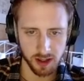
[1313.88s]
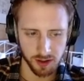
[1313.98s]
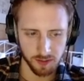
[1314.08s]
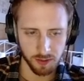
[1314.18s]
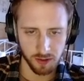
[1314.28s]

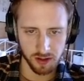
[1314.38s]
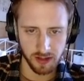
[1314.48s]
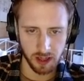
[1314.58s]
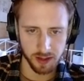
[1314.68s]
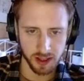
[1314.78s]
good portion
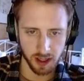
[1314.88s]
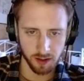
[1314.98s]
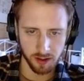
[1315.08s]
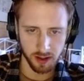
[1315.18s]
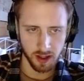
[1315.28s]
of damage
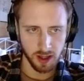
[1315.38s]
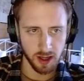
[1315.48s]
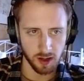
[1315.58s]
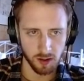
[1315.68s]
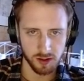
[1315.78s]
down,
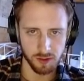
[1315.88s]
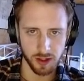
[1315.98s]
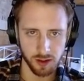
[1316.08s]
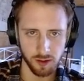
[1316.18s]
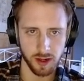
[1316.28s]
goes to the
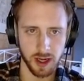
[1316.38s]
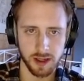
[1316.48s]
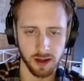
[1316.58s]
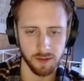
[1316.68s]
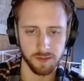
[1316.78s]
recall and
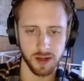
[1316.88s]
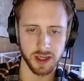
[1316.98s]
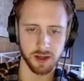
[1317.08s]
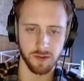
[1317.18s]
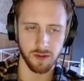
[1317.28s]
gets out.
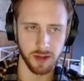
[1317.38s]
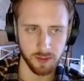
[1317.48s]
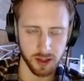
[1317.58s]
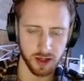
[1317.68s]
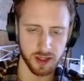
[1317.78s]
Nice kill from the
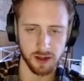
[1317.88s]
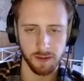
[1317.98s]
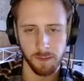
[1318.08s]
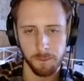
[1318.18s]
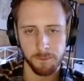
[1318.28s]
enemy
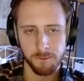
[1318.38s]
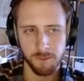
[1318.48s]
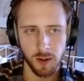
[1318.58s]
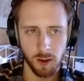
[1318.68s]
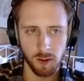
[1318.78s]
Tracer.
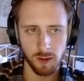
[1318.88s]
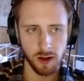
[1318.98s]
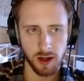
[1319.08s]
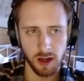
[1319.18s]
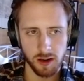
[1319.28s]
Not a whole
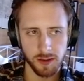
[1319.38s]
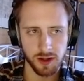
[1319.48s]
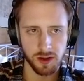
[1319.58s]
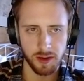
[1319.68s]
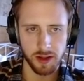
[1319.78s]
lot Alarm
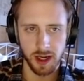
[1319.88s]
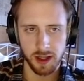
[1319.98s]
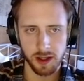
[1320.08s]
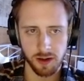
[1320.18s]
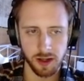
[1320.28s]
can do about
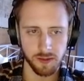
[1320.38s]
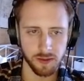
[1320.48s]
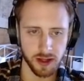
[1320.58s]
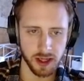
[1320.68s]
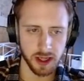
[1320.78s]
that. The only
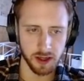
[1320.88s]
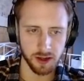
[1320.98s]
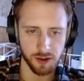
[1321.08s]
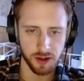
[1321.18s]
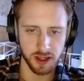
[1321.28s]
thing he
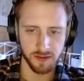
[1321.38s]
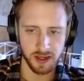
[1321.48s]
can do is if his